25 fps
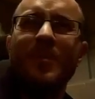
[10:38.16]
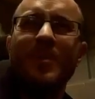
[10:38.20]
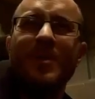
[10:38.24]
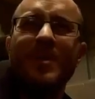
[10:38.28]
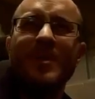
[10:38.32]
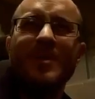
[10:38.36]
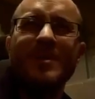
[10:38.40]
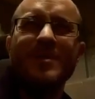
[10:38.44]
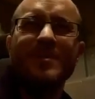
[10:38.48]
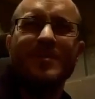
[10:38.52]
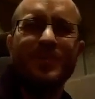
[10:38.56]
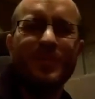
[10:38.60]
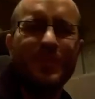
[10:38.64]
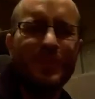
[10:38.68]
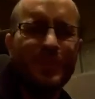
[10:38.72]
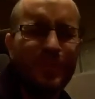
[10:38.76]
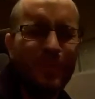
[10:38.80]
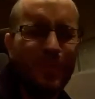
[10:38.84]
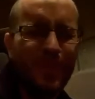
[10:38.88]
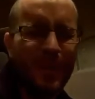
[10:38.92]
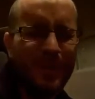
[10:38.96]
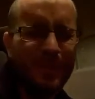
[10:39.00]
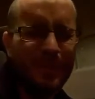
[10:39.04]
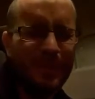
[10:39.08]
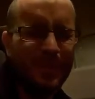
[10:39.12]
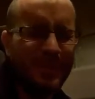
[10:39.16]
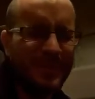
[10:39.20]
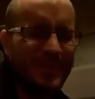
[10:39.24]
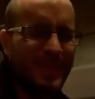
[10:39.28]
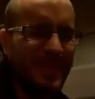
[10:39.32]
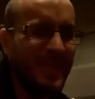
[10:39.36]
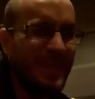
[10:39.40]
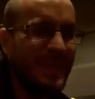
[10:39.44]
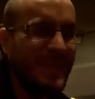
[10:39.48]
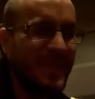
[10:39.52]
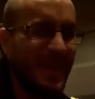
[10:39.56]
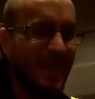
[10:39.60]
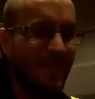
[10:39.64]
But the way it works
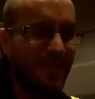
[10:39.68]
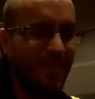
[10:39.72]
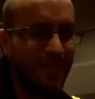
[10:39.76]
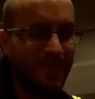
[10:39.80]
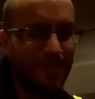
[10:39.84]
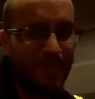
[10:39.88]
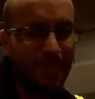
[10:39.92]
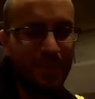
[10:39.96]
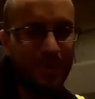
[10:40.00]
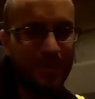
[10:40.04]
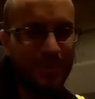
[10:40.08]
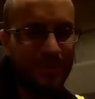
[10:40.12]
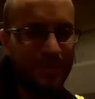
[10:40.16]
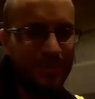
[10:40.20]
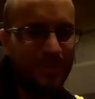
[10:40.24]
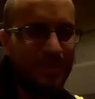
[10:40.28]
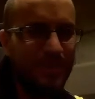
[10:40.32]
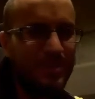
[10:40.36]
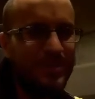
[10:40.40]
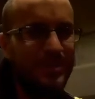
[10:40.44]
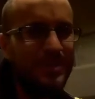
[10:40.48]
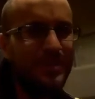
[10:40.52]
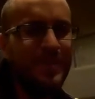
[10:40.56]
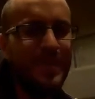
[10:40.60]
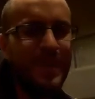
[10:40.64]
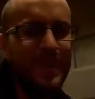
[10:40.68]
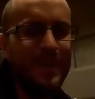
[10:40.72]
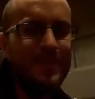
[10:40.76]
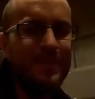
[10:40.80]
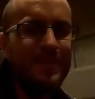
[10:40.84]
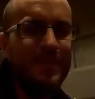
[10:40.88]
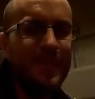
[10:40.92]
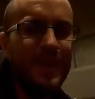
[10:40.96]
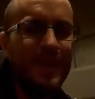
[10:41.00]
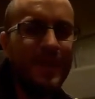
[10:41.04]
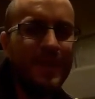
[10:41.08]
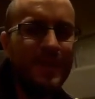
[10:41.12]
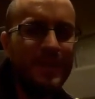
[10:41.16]
out now, I might just
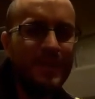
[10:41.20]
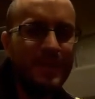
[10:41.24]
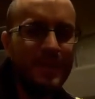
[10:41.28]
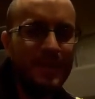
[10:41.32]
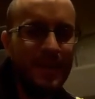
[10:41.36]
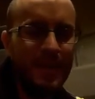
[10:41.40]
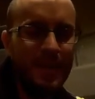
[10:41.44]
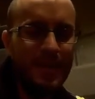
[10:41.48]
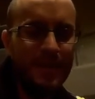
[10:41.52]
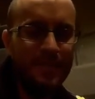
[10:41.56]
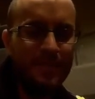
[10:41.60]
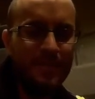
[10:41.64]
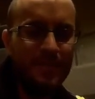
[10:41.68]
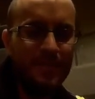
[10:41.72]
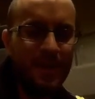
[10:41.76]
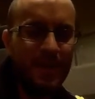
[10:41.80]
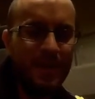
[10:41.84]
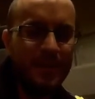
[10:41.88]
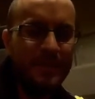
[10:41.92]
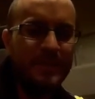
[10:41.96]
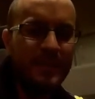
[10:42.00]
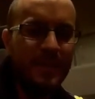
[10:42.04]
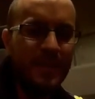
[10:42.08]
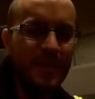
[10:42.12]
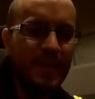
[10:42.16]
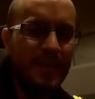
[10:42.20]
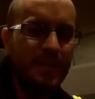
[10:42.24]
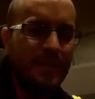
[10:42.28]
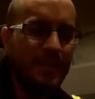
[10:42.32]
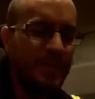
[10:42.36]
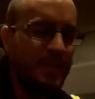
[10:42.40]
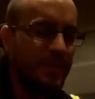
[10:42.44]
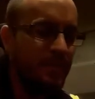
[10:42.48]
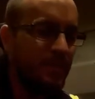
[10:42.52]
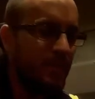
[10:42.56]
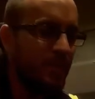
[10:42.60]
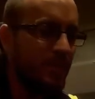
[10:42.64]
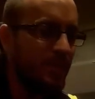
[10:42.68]
about make it there for 8 AM
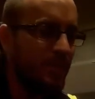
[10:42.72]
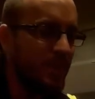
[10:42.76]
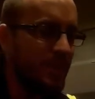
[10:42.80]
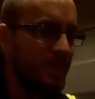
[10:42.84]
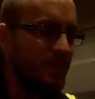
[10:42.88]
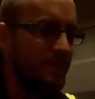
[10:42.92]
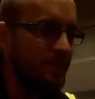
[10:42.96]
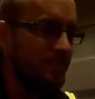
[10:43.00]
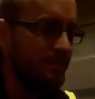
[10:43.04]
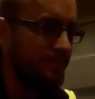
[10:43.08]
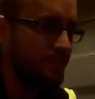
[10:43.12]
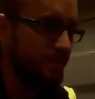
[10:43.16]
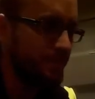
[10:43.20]
in the morning.